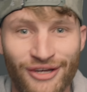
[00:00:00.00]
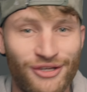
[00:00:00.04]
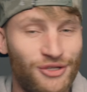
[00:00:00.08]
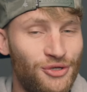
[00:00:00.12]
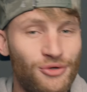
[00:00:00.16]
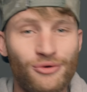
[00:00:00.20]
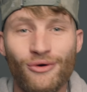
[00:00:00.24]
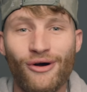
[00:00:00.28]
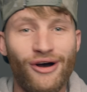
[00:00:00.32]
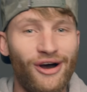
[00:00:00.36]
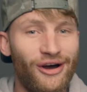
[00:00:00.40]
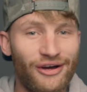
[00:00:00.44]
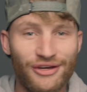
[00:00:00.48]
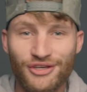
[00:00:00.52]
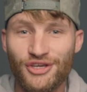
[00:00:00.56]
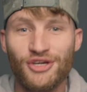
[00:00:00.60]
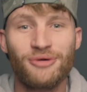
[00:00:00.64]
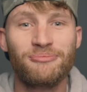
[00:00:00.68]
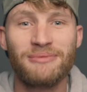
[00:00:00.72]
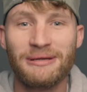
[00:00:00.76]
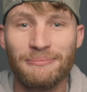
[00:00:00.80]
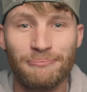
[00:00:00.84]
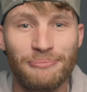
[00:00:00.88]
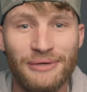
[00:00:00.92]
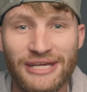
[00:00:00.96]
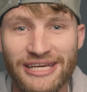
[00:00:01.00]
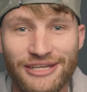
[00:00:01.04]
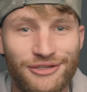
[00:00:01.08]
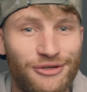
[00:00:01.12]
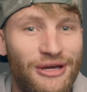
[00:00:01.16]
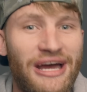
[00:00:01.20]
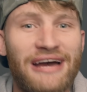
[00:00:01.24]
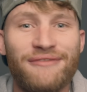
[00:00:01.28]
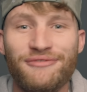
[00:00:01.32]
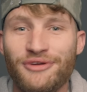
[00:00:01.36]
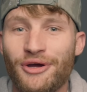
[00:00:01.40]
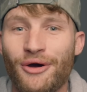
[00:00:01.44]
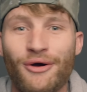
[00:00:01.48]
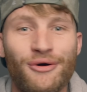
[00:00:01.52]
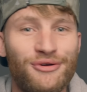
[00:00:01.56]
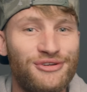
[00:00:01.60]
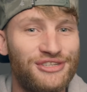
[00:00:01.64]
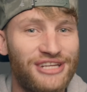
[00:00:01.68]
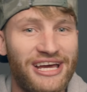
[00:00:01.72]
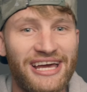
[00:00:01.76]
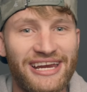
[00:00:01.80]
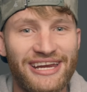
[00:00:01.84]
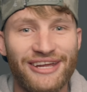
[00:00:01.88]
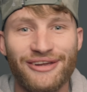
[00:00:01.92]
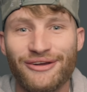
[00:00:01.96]
You are a human being, you have your own
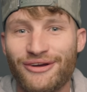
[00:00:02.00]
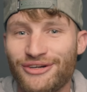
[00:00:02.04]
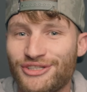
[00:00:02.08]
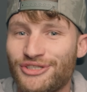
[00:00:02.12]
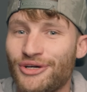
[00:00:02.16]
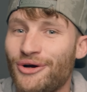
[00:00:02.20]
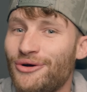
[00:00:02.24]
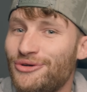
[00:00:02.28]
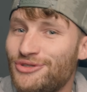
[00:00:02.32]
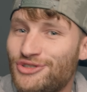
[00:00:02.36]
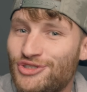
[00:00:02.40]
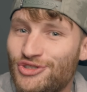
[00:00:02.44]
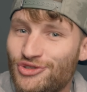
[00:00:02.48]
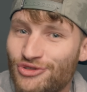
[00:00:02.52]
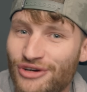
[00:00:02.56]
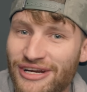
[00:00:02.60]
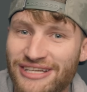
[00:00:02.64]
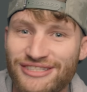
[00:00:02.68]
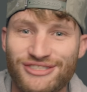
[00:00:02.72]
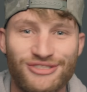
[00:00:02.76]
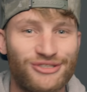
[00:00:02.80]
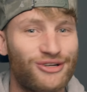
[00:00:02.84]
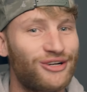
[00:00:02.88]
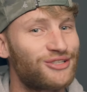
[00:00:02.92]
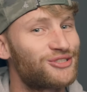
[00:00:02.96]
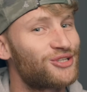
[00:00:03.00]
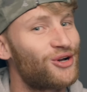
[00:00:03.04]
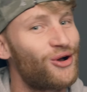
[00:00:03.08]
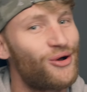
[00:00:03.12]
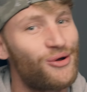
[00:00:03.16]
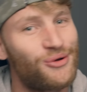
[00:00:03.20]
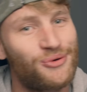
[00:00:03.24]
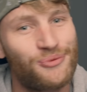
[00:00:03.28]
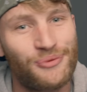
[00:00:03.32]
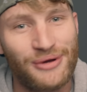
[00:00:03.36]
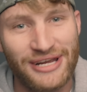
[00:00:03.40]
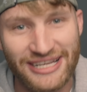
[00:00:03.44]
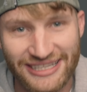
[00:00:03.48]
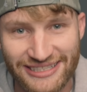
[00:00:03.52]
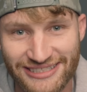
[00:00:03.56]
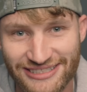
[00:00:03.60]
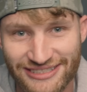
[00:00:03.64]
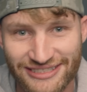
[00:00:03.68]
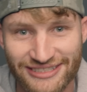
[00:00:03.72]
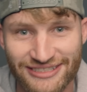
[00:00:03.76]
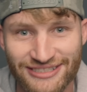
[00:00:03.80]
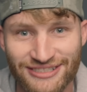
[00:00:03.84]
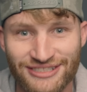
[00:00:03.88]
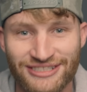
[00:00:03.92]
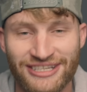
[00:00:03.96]
data, you got your own strengths, you got your own
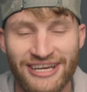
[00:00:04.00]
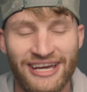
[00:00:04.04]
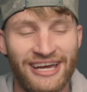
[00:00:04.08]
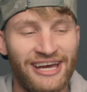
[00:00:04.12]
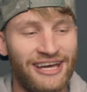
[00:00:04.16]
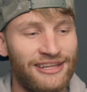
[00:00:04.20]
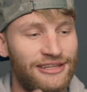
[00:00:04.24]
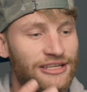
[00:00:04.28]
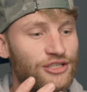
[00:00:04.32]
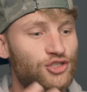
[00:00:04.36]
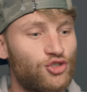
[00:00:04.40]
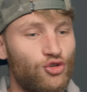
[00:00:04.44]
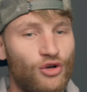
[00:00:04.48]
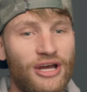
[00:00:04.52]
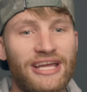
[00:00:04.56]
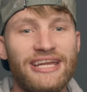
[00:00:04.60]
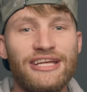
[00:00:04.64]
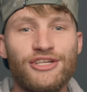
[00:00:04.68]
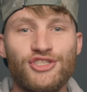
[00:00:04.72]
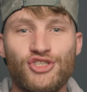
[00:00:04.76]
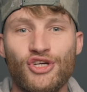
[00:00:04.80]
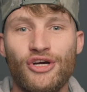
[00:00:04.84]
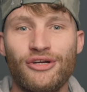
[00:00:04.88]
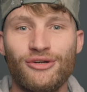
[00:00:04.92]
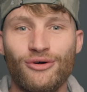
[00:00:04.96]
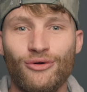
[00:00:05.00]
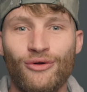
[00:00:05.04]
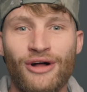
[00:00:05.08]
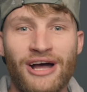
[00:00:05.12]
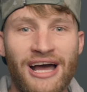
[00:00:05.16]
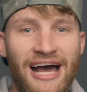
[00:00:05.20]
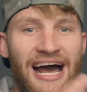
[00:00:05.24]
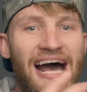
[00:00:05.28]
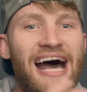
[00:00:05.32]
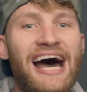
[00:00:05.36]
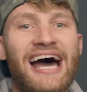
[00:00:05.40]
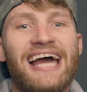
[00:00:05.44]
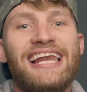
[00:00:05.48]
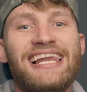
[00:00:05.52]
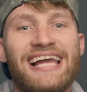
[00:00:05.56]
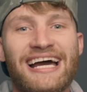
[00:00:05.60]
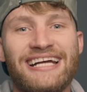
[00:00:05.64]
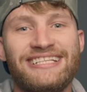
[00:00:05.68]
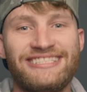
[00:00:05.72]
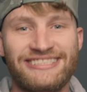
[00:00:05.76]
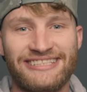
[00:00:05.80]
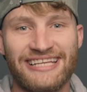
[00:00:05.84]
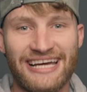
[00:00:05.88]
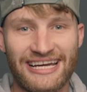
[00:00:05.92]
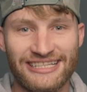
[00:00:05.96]
weaknesses. The trading journal
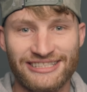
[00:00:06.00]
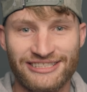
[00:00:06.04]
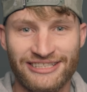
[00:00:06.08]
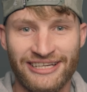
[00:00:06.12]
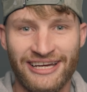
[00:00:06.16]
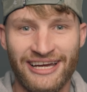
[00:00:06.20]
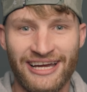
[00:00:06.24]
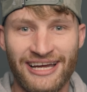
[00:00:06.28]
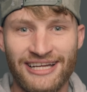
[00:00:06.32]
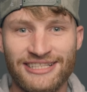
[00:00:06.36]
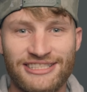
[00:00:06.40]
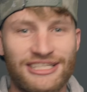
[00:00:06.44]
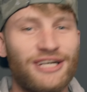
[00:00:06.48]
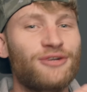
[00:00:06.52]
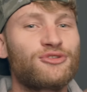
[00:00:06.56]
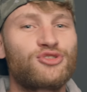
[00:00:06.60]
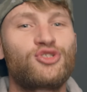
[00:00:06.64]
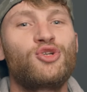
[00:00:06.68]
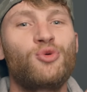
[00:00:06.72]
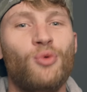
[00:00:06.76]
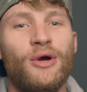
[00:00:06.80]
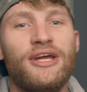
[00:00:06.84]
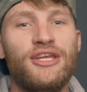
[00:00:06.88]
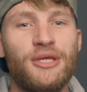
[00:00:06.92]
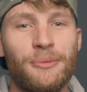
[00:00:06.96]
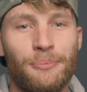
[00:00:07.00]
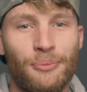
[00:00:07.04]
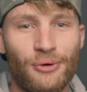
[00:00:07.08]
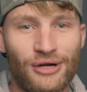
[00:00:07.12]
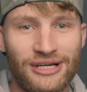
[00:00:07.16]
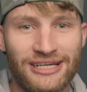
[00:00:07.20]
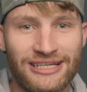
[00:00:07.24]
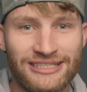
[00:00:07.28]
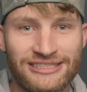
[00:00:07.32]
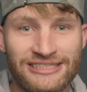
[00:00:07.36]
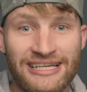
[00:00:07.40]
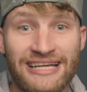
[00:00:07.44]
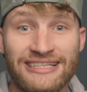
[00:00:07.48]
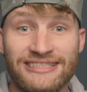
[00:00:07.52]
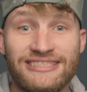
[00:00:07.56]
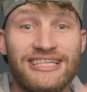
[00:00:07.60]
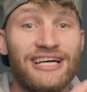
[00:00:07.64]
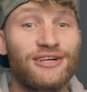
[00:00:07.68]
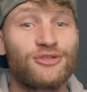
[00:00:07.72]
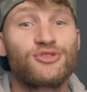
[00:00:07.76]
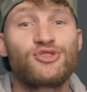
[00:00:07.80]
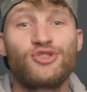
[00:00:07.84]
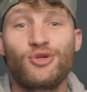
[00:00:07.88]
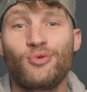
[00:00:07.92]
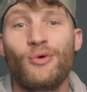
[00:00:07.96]
highlights that, tells you where you're brilliant and
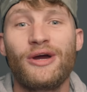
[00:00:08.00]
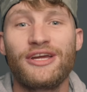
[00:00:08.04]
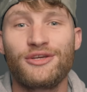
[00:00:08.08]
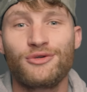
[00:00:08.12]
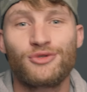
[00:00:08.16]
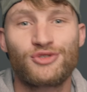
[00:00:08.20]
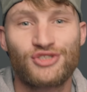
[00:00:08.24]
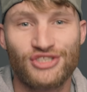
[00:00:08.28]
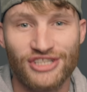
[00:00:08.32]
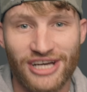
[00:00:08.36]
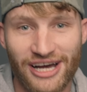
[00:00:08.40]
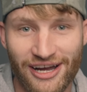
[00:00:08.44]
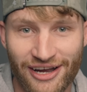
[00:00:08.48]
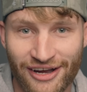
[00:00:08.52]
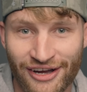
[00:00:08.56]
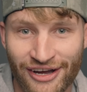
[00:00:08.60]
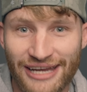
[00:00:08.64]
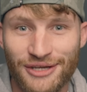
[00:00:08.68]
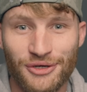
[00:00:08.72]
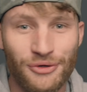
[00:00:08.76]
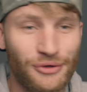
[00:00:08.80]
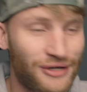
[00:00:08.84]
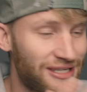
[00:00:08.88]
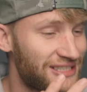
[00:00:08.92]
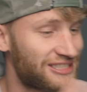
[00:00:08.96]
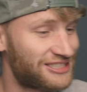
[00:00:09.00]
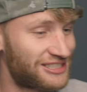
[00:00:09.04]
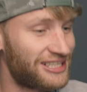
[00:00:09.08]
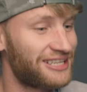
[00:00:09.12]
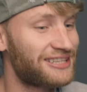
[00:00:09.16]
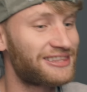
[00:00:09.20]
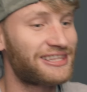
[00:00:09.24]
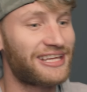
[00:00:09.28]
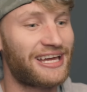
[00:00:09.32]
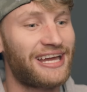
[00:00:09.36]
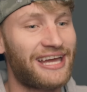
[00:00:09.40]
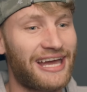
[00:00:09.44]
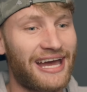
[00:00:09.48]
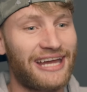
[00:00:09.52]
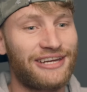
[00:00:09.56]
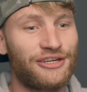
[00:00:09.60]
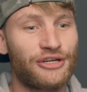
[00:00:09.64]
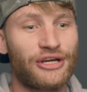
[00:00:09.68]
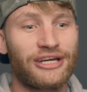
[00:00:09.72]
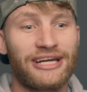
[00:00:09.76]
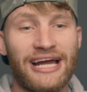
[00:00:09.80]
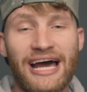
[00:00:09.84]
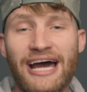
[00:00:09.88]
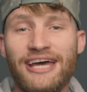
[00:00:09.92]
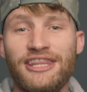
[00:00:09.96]
tells you where you suck. And you can sit there and you
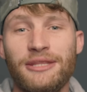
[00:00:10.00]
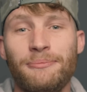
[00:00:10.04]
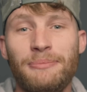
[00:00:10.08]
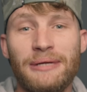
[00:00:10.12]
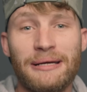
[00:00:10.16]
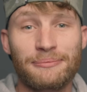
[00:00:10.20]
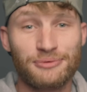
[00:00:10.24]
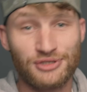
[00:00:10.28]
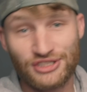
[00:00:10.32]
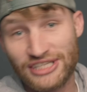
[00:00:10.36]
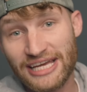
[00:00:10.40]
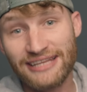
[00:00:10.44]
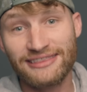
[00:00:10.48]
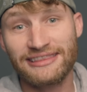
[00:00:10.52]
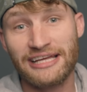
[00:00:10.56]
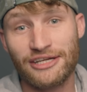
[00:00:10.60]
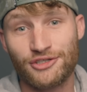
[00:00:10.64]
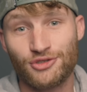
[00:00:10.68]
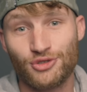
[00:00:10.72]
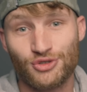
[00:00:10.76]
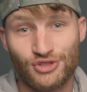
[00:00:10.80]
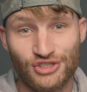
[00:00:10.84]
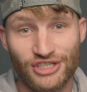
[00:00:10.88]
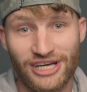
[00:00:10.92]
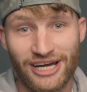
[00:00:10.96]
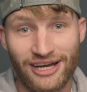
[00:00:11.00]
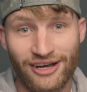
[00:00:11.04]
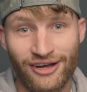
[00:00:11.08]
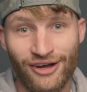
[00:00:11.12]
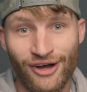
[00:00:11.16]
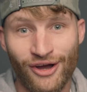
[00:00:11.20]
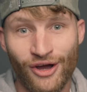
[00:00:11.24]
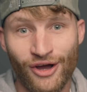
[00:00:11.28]
can either be upset that you suck